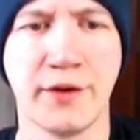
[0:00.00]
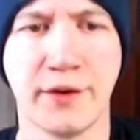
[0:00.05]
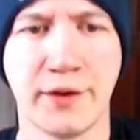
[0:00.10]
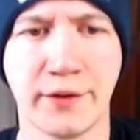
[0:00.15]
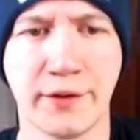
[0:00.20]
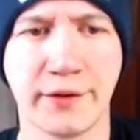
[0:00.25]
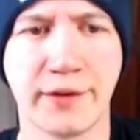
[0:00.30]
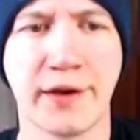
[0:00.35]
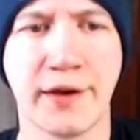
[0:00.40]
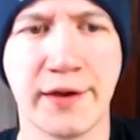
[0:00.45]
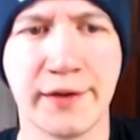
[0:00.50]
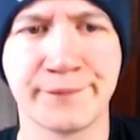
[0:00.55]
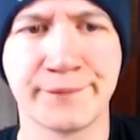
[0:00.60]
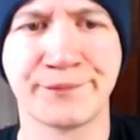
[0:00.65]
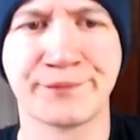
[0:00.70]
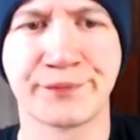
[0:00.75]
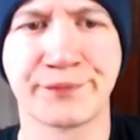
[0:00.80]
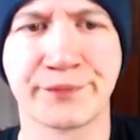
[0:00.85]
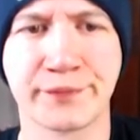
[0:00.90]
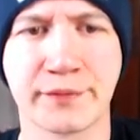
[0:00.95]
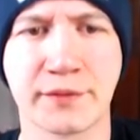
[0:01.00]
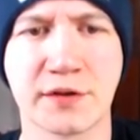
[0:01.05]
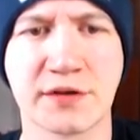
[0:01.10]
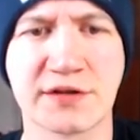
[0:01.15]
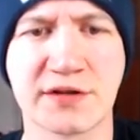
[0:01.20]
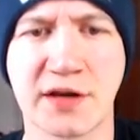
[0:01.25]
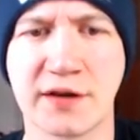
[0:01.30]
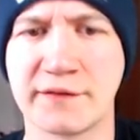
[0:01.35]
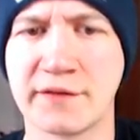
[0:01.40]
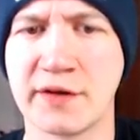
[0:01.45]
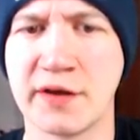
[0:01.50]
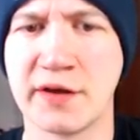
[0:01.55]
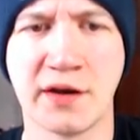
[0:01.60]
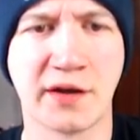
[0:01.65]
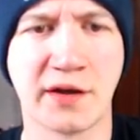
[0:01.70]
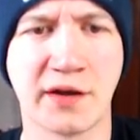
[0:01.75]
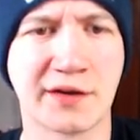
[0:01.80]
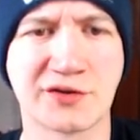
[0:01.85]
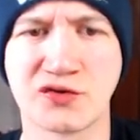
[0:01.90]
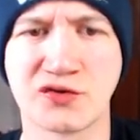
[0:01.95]
Okay, it's gonna have to hit
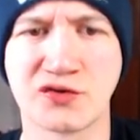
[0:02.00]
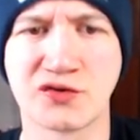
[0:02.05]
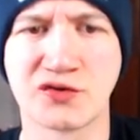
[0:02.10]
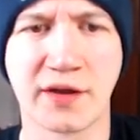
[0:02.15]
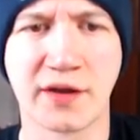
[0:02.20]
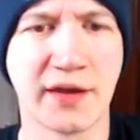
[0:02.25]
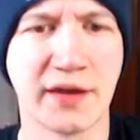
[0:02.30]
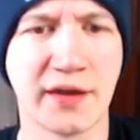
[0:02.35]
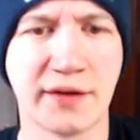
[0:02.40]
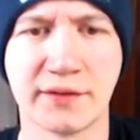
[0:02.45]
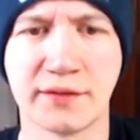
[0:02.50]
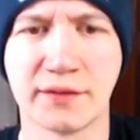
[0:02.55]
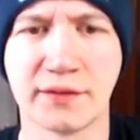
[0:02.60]
like a truck here.